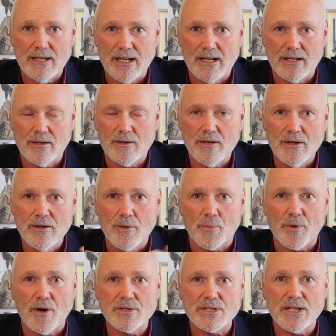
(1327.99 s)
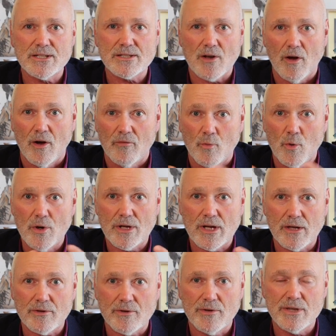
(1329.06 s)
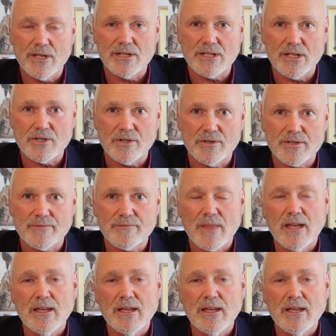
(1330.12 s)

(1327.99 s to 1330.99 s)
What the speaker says: in the process of working through these issues.